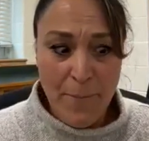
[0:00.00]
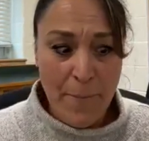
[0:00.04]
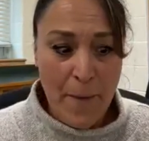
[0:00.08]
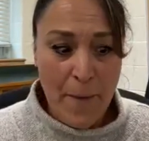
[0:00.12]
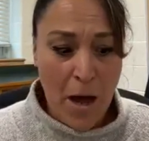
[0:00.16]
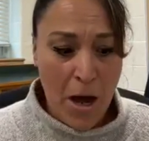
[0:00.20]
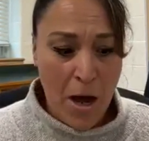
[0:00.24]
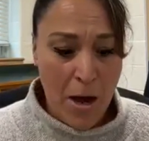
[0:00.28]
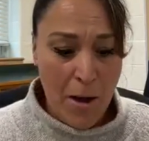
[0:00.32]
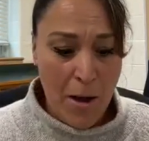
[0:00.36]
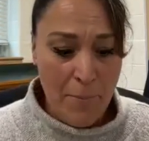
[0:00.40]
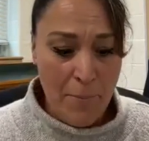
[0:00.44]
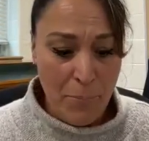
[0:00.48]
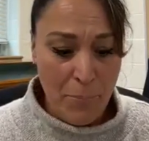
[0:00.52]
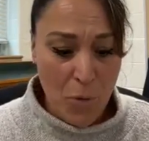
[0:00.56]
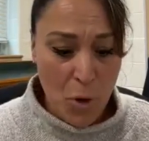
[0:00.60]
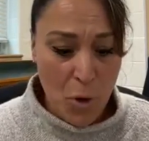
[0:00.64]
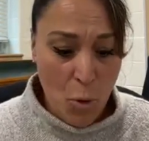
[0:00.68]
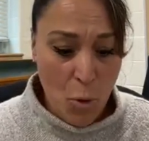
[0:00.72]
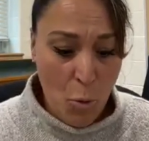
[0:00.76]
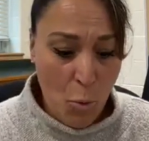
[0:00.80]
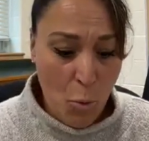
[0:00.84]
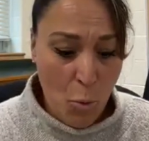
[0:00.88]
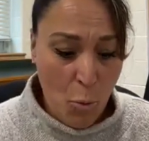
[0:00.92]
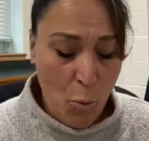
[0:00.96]
um,
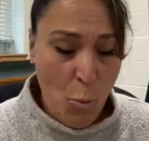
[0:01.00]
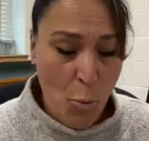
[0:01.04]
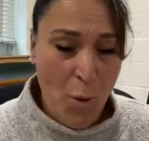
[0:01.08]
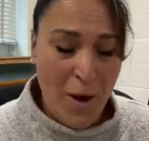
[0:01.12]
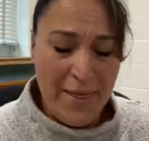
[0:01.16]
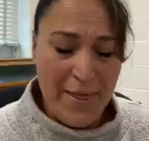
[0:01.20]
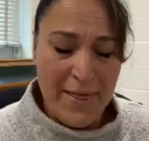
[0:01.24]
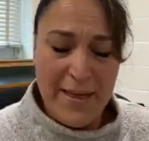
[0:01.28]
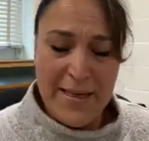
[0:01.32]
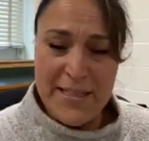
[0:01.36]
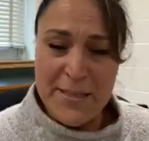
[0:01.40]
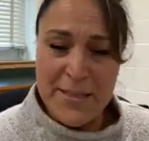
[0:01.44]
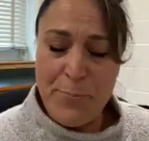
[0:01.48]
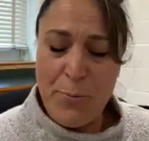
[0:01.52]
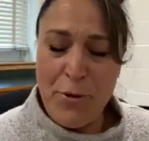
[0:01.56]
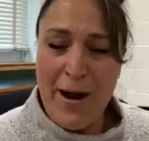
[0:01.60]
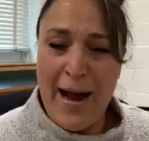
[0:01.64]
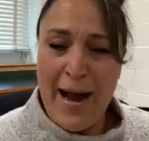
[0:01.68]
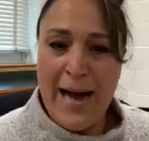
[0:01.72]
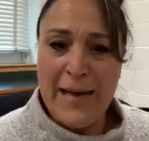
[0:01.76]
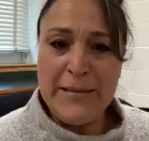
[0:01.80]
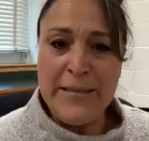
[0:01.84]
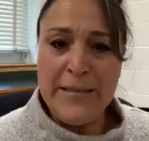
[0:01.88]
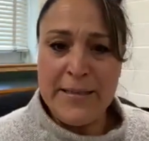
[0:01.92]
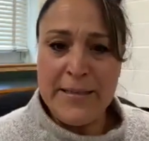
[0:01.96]
what these
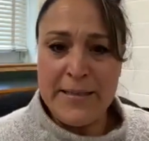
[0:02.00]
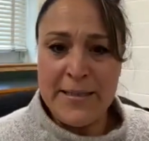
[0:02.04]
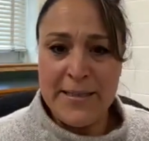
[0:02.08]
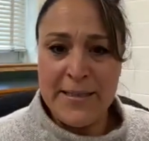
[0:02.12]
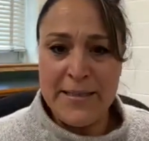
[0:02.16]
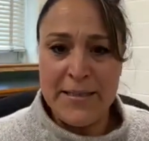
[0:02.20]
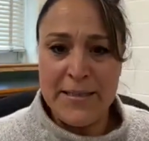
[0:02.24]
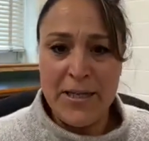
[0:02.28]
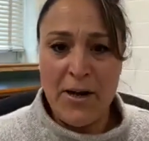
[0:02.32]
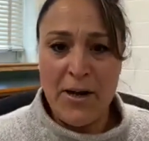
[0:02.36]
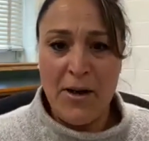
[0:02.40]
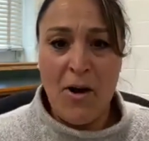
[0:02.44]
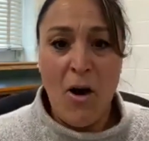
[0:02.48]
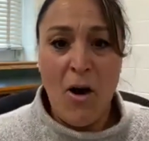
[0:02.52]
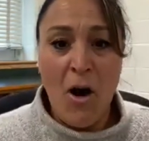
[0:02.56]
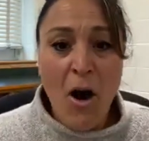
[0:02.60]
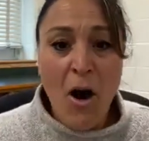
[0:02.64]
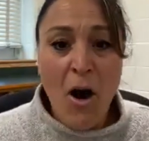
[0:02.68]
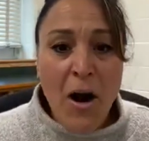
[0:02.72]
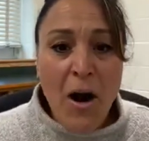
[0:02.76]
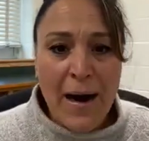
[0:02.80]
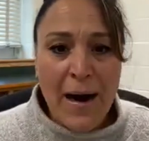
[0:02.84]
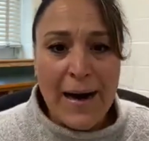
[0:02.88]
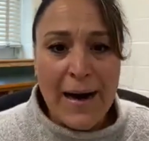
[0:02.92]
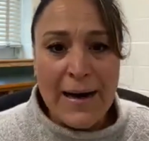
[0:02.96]
practices
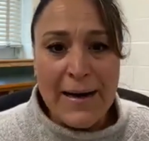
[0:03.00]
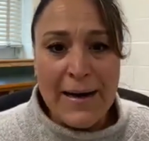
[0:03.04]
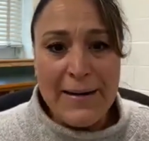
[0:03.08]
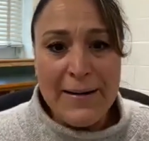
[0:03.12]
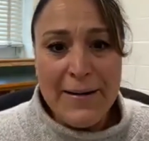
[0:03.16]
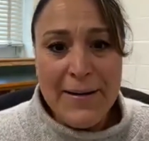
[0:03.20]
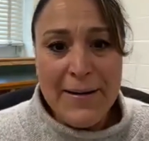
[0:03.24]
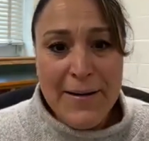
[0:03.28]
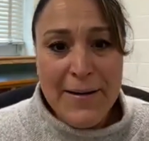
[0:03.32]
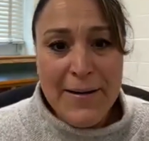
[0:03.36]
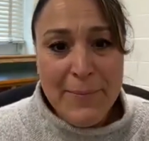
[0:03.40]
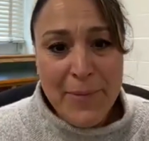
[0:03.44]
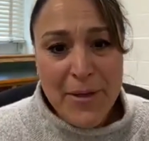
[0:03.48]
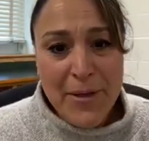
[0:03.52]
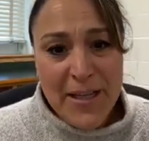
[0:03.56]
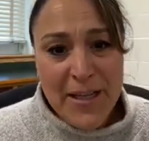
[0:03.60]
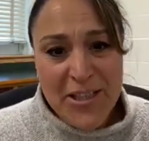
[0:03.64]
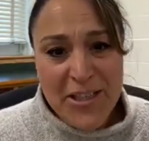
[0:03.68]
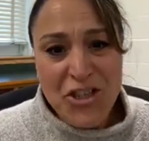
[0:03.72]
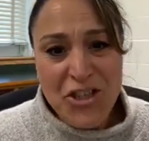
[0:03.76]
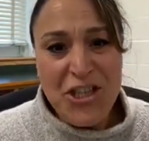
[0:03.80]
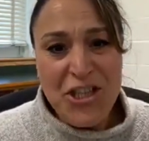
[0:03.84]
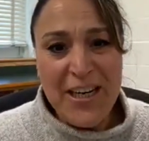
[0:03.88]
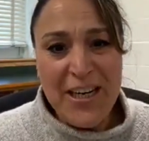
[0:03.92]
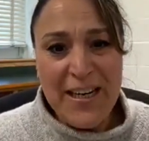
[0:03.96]
are, but
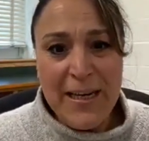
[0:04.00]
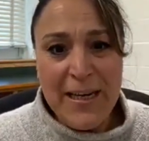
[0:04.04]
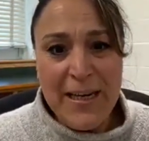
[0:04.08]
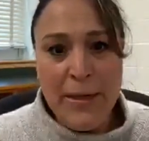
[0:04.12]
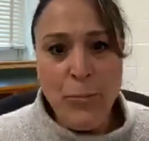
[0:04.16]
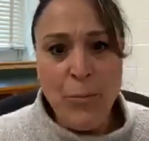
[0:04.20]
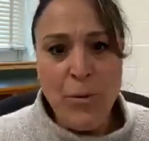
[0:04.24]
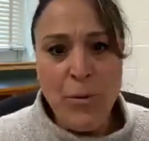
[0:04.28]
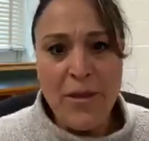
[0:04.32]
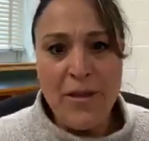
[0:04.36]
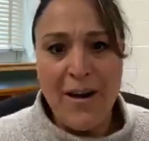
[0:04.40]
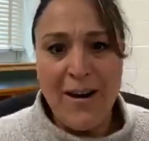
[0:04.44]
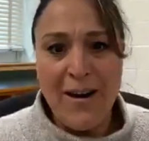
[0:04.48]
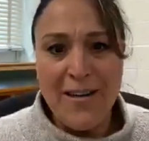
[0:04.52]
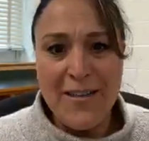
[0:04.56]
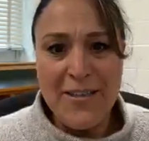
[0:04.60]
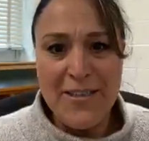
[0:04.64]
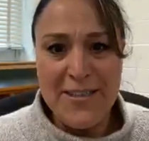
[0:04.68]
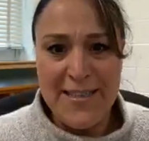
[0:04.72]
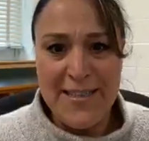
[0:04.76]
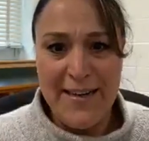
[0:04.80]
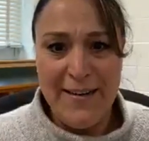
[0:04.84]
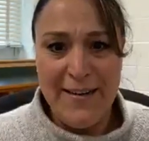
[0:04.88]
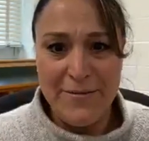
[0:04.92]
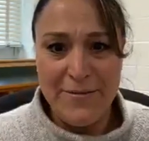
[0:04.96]
let's check in with
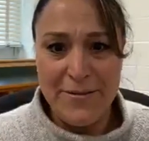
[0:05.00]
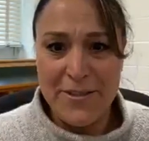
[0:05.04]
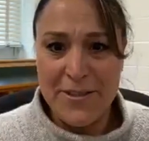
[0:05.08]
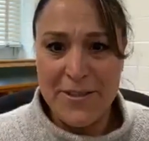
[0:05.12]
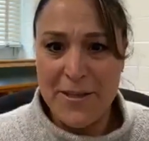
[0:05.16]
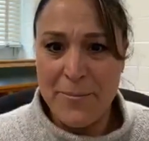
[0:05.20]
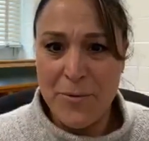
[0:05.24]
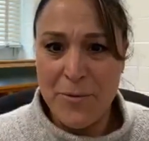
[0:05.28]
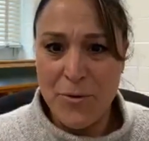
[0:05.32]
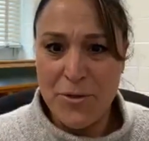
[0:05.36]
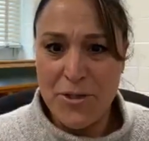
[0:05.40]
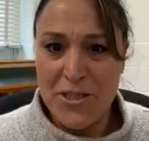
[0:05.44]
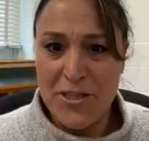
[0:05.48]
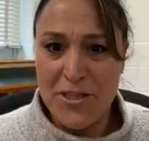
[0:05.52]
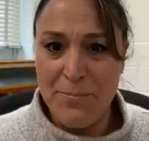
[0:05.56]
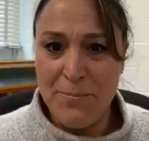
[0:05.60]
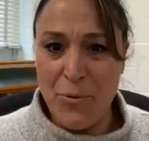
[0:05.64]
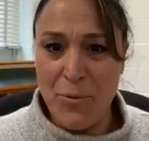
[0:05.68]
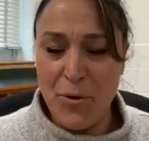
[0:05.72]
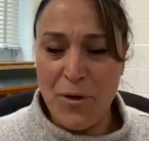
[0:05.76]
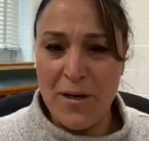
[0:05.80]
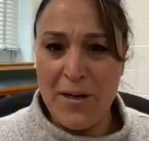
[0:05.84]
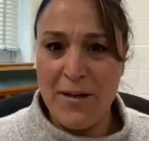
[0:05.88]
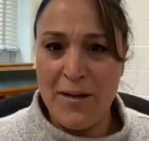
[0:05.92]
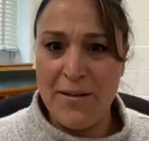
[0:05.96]
ourselves, the most
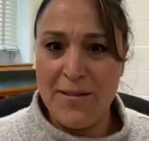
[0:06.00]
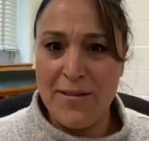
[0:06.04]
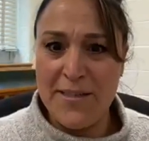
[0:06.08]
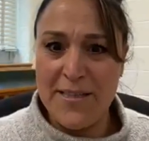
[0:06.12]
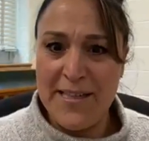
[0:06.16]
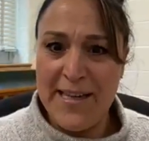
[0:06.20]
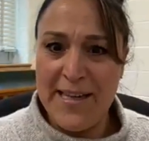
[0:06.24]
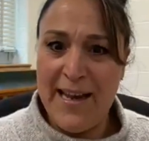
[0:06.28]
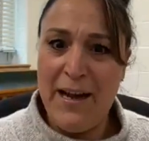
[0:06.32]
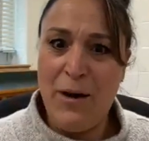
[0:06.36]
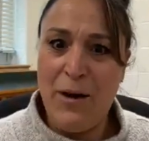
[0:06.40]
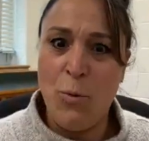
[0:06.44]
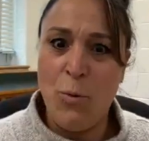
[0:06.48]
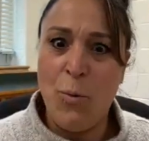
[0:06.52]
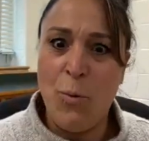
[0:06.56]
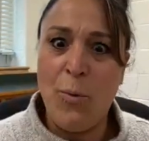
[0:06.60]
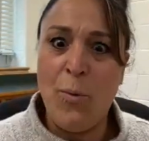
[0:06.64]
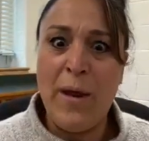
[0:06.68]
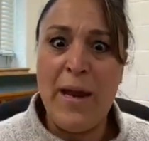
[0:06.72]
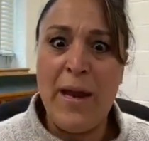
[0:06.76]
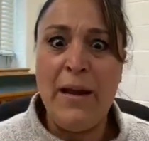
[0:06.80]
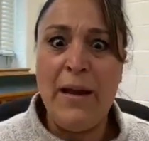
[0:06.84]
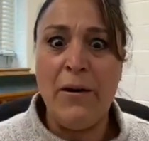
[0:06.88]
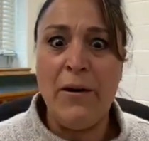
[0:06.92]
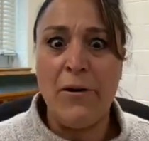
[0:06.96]
important, and see how
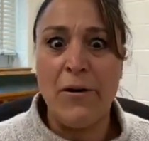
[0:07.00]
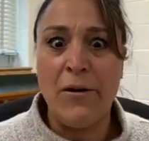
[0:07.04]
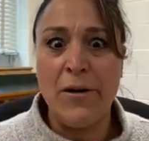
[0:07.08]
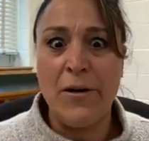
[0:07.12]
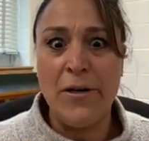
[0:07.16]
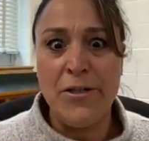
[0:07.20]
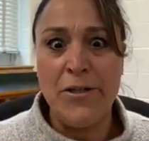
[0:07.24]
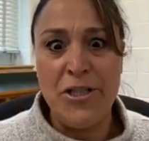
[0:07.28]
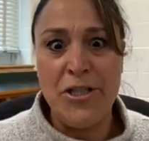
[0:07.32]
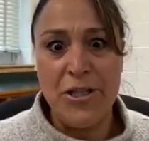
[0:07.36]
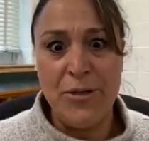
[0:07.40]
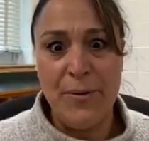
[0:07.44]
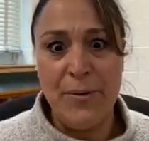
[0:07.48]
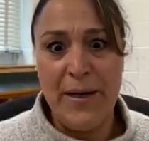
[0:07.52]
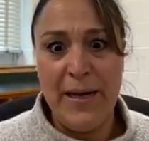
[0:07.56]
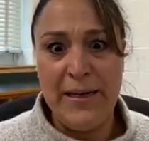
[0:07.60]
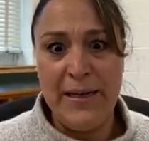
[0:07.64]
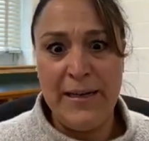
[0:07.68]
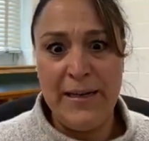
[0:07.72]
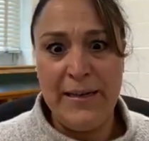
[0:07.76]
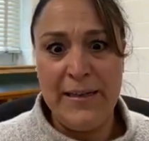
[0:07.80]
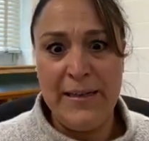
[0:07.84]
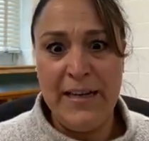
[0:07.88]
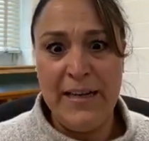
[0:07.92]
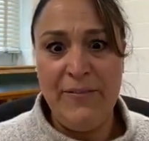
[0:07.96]
we are
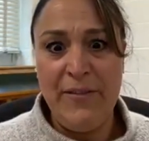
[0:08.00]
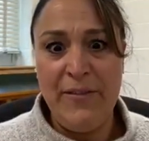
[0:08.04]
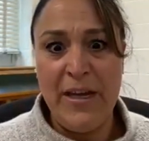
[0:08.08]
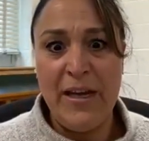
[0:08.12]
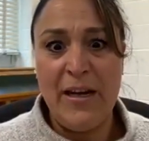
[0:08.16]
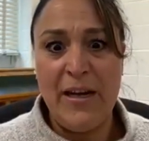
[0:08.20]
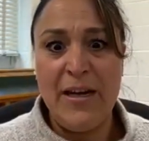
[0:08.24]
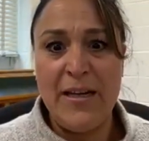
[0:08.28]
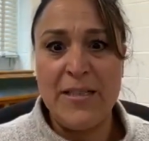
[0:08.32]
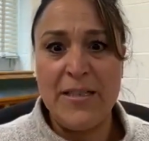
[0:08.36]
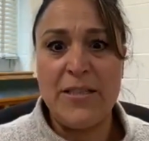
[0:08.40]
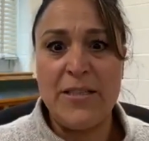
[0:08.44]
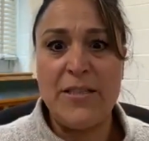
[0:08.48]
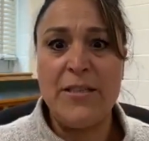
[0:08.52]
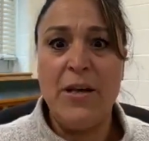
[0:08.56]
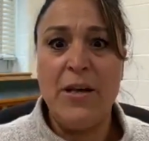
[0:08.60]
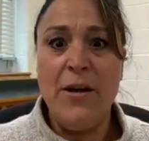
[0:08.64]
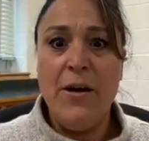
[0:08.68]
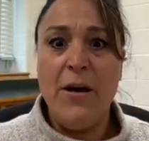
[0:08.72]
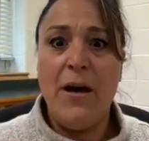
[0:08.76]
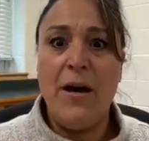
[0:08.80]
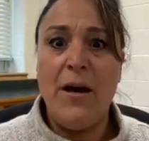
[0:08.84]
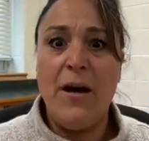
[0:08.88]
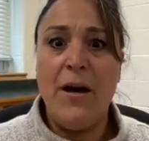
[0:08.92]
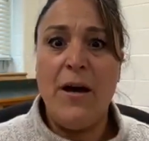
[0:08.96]
doing and giving us
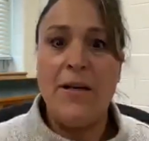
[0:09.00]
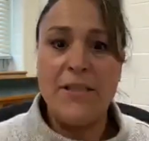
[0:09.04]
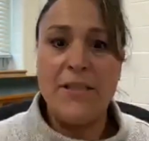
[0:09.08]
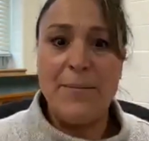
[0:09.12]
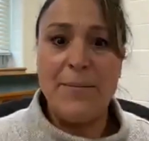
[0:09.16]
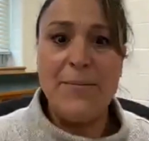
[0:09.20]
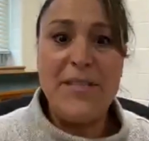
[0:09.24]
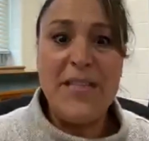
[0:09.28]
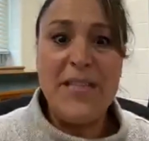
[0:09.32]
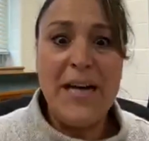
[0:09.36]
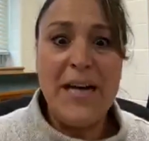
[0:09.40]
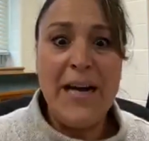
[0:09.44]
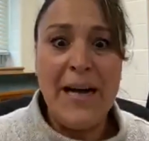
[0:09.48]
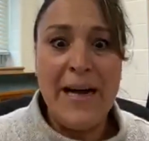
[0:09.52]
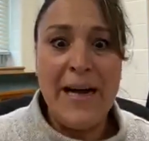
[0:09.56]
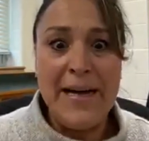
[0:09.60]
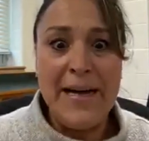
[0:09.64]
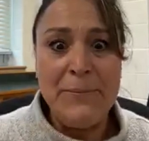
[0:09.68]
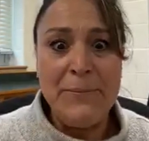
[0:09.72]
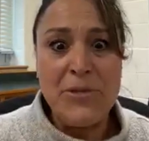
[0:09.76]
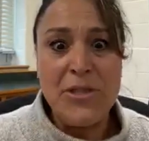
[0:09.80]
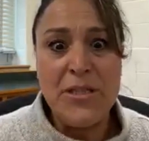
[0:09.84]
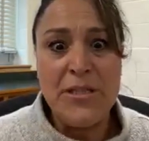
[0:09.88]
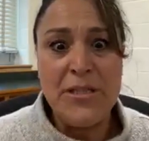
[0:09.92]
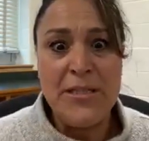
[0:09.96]
some time
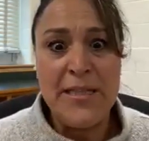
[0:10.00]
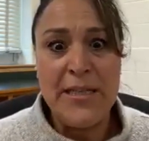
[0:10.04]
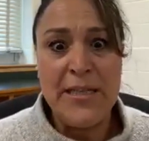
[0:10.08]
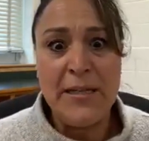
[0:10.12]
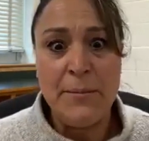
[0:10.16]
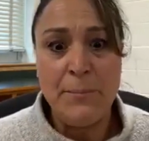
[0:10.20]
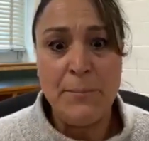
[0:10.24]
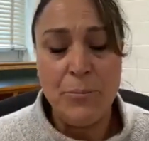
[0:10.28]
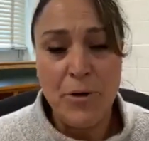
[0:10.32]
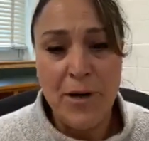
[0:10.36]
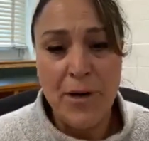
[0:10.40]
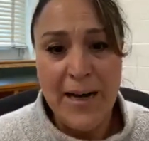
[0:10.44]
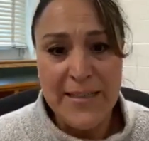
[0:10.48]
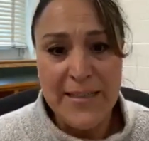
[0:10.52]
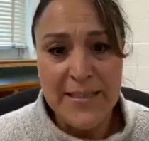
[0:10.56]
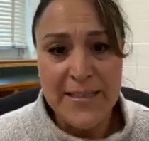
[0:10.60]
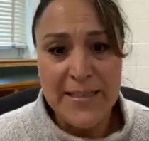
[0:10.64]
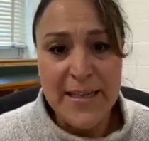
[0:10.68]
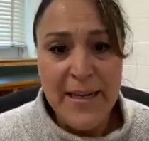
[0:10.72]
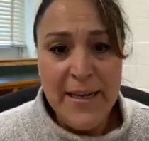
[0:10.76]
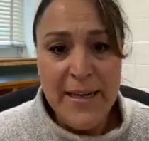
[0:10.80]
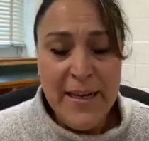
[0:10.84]
to decompress.